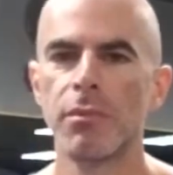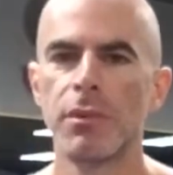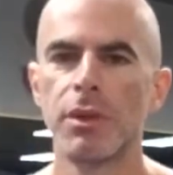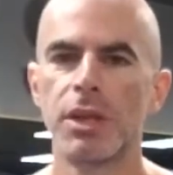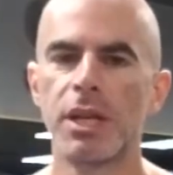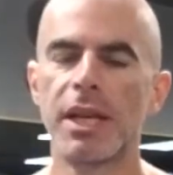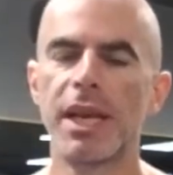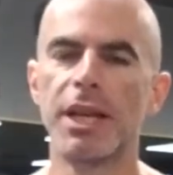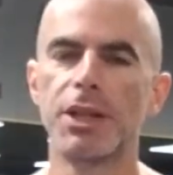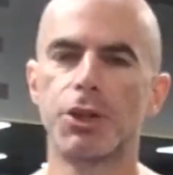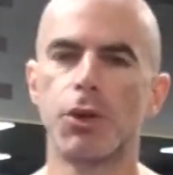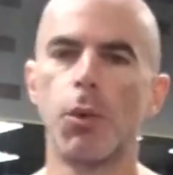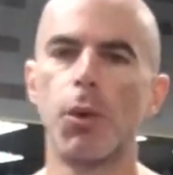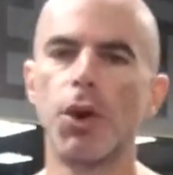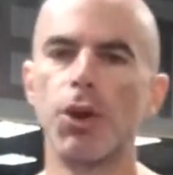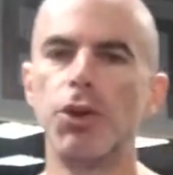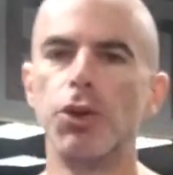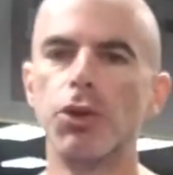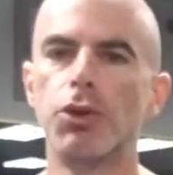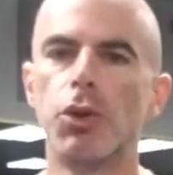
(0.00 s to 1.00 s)
to get to where
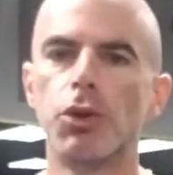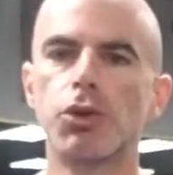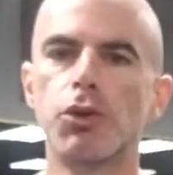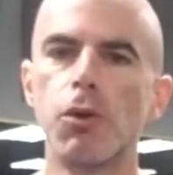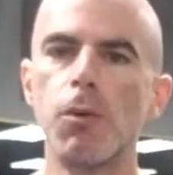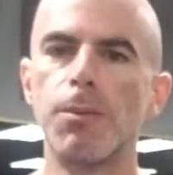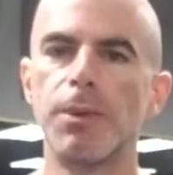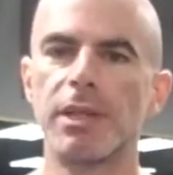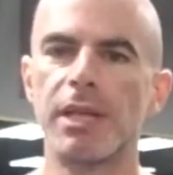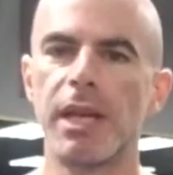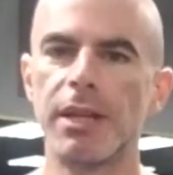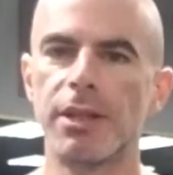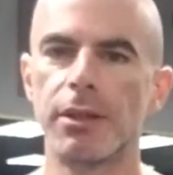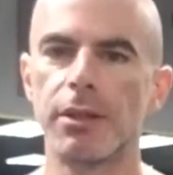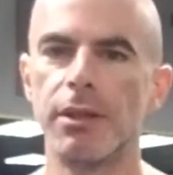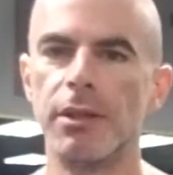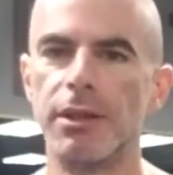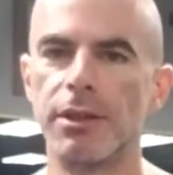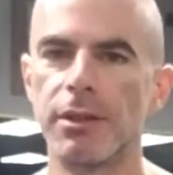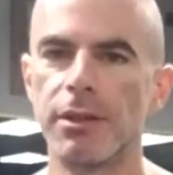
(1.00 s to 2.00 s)
you, your true
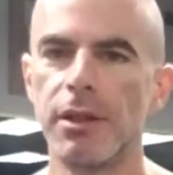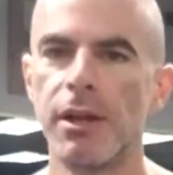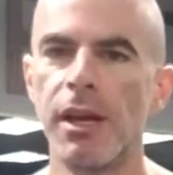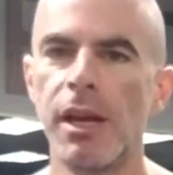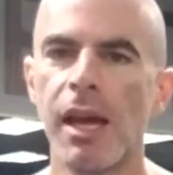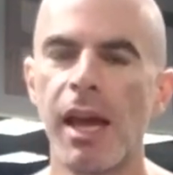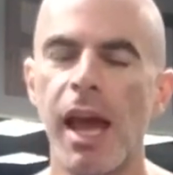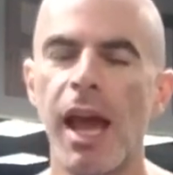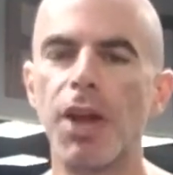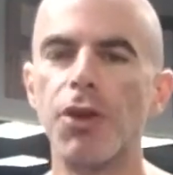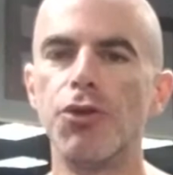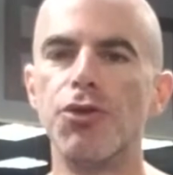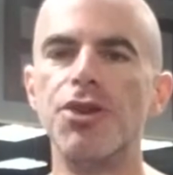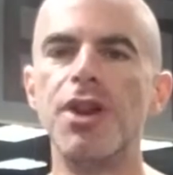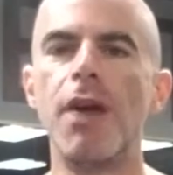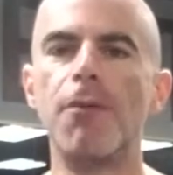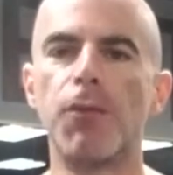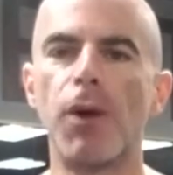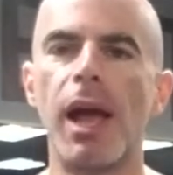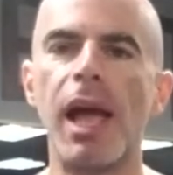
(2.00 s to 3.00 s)
potential is and your
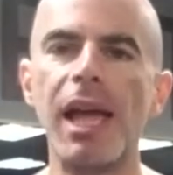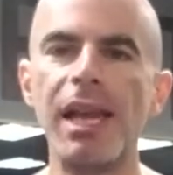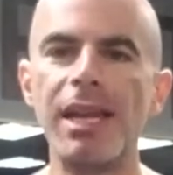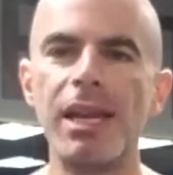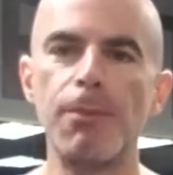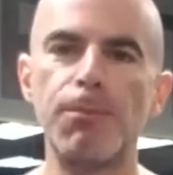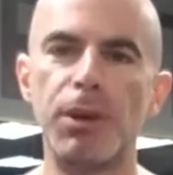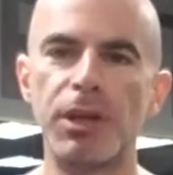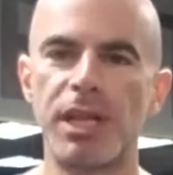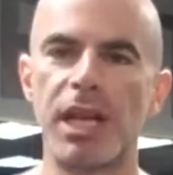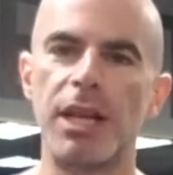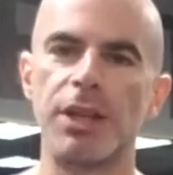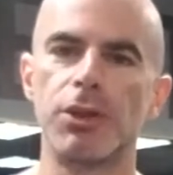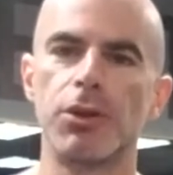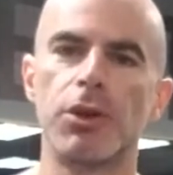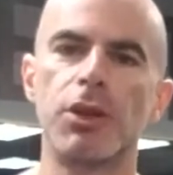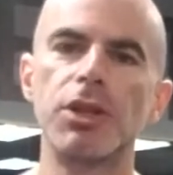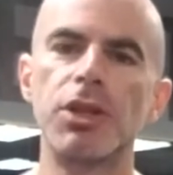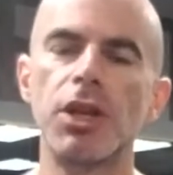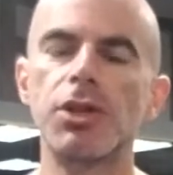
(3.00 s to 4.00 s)
never ending potential
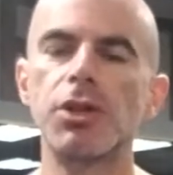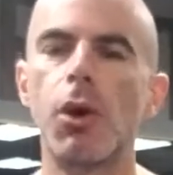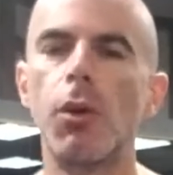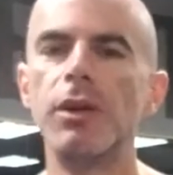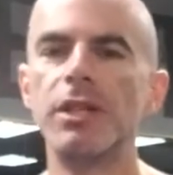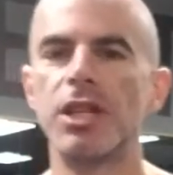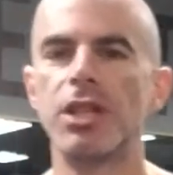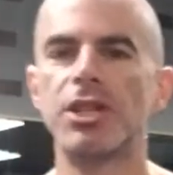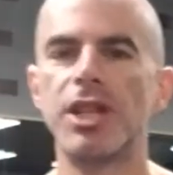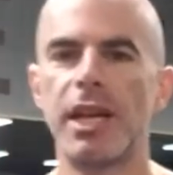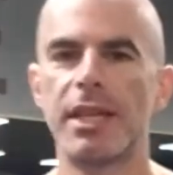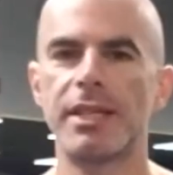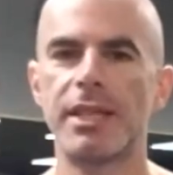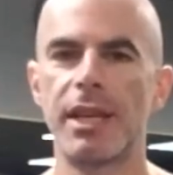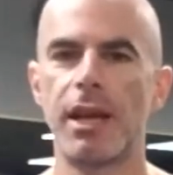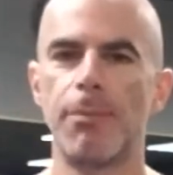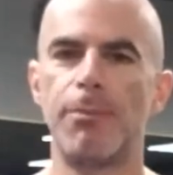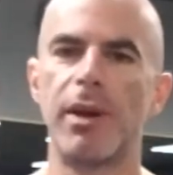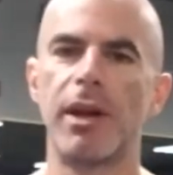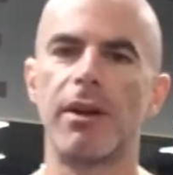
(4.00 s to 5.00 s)
because there's always a chance to
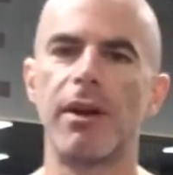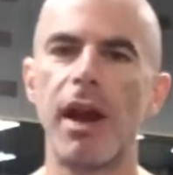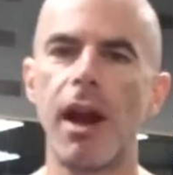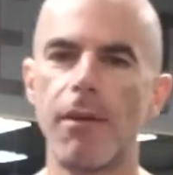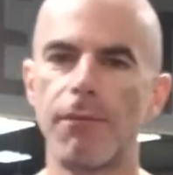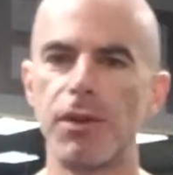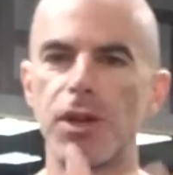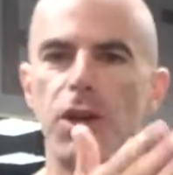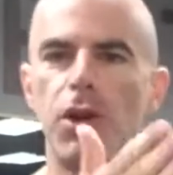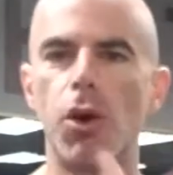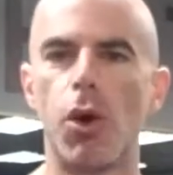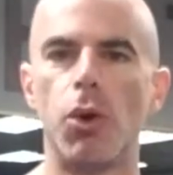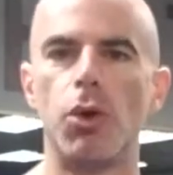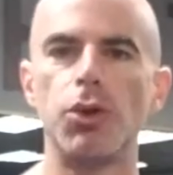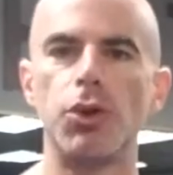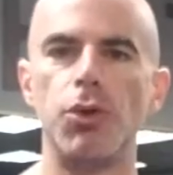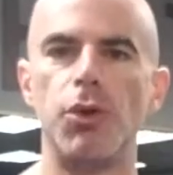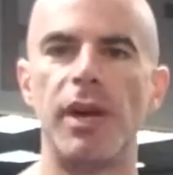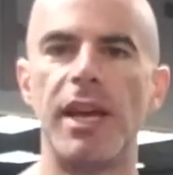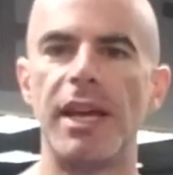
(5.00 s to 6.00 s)
get better. Every goal
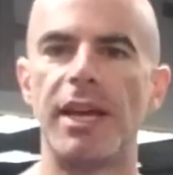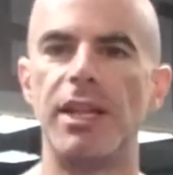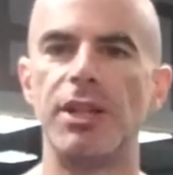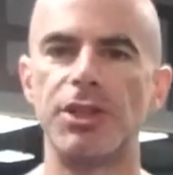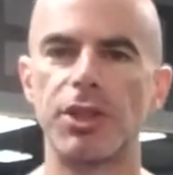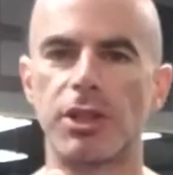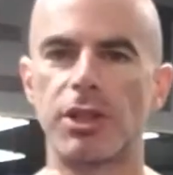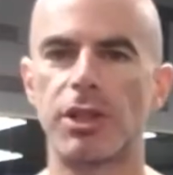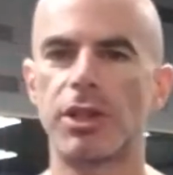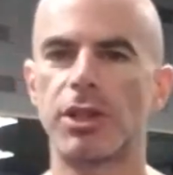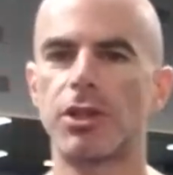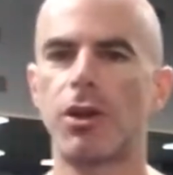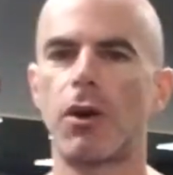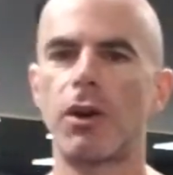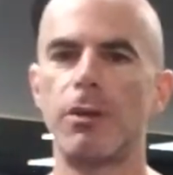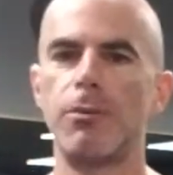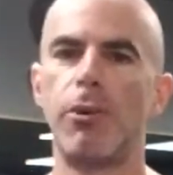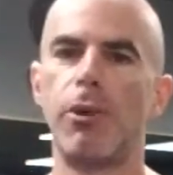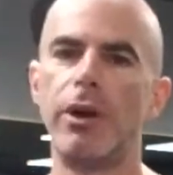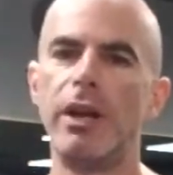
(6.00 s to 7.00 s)
you hit is just a
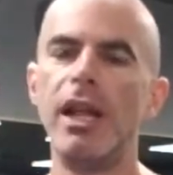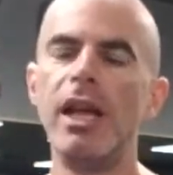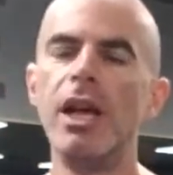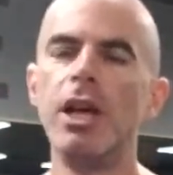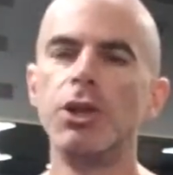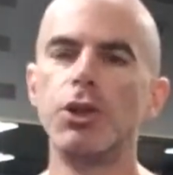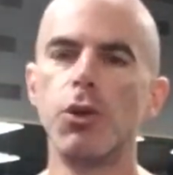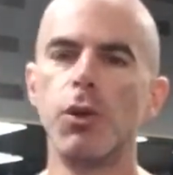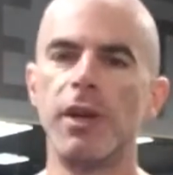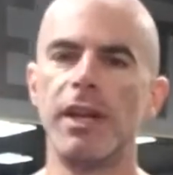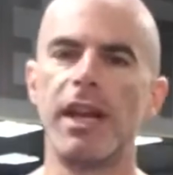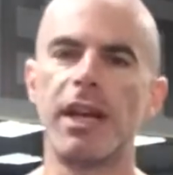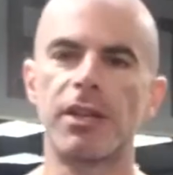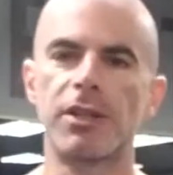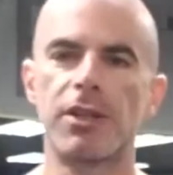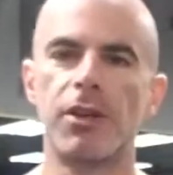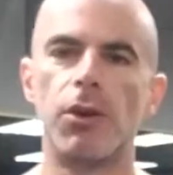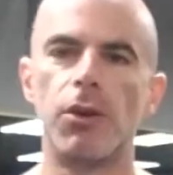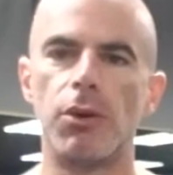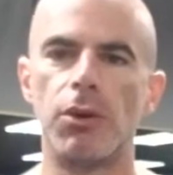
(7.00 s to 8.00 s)
starting point to a next
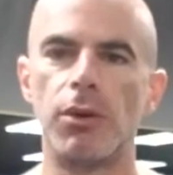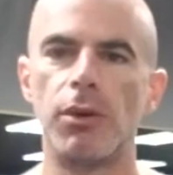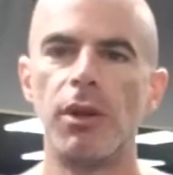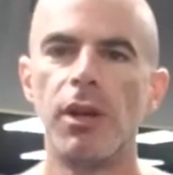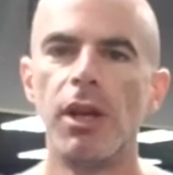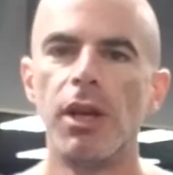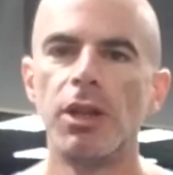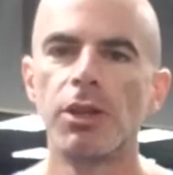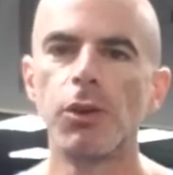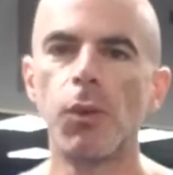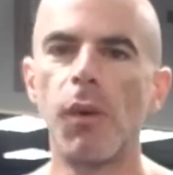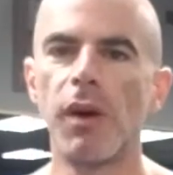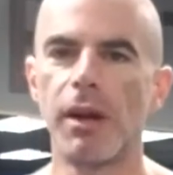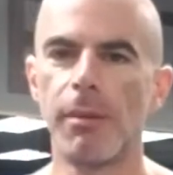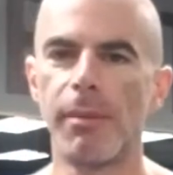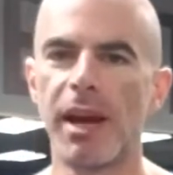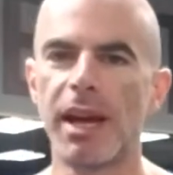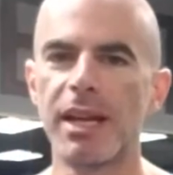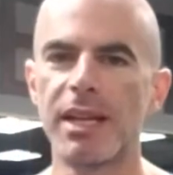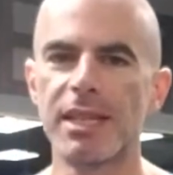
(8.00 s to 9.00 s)
goal. So when
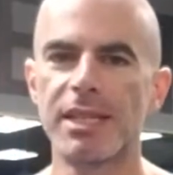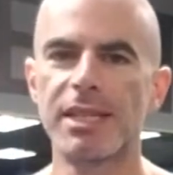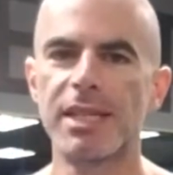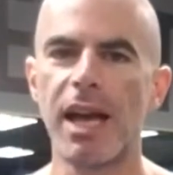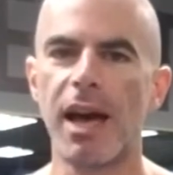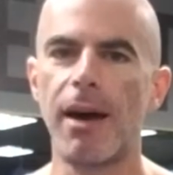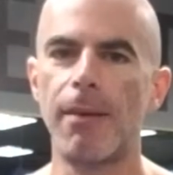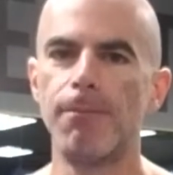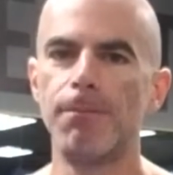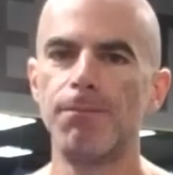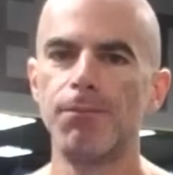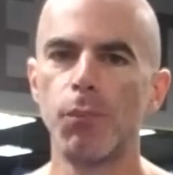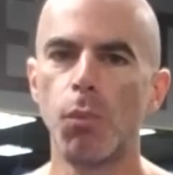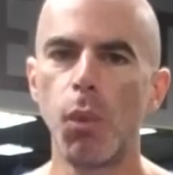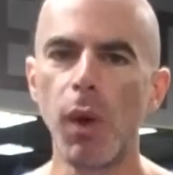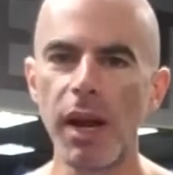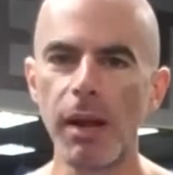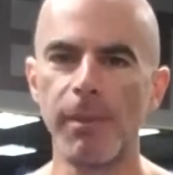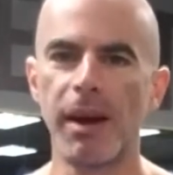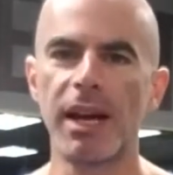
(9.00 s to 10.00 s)
am I going to stop?
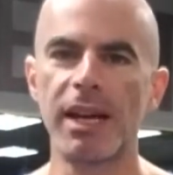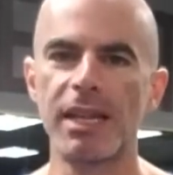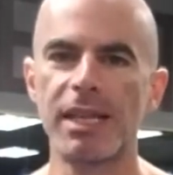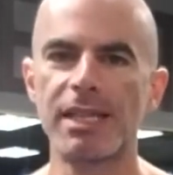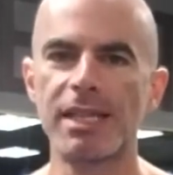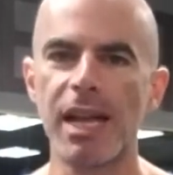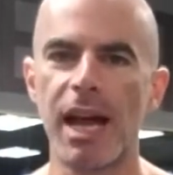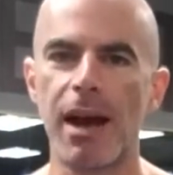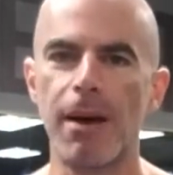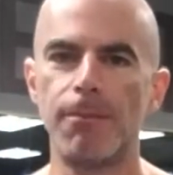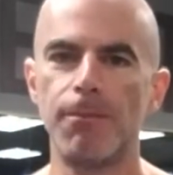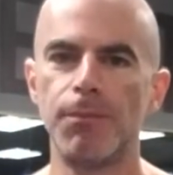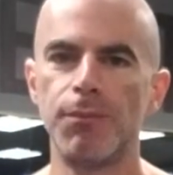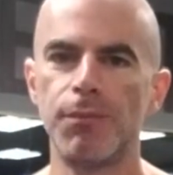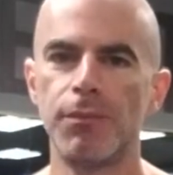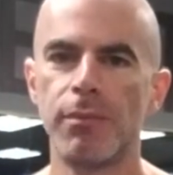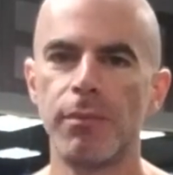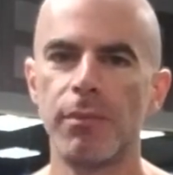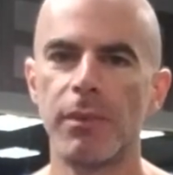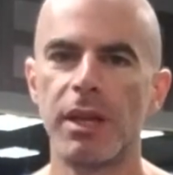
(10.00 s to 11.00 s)
When am I going to
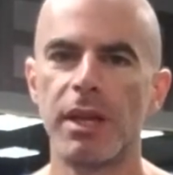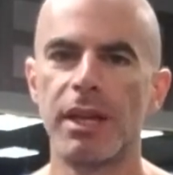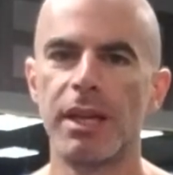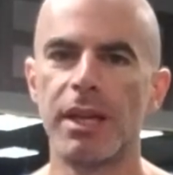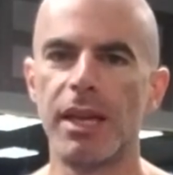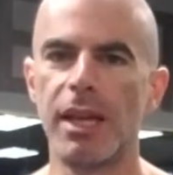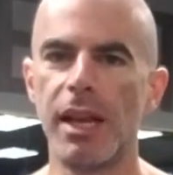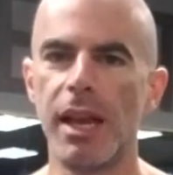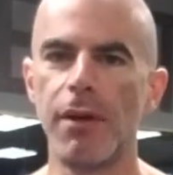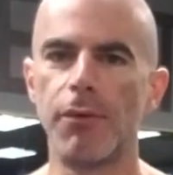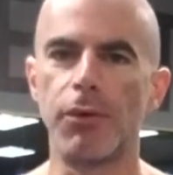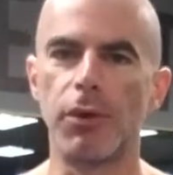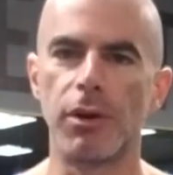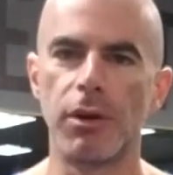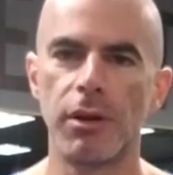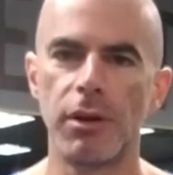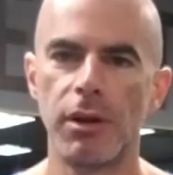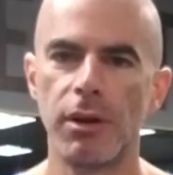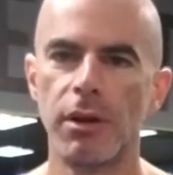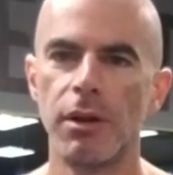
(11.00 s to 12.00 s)
stop? Never.
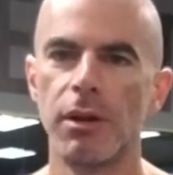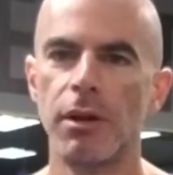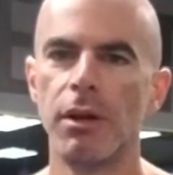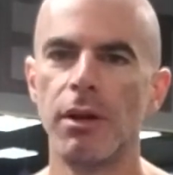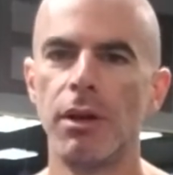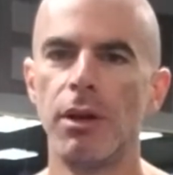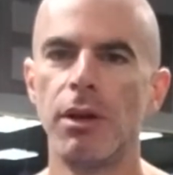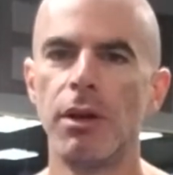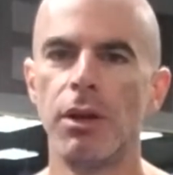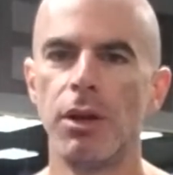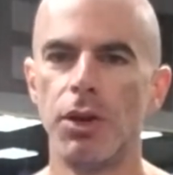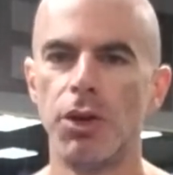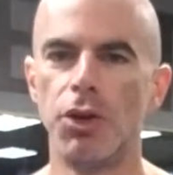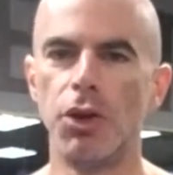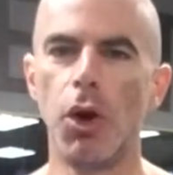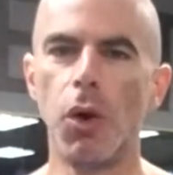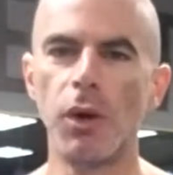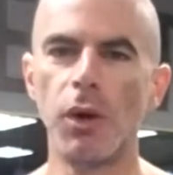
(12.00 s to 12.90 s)
No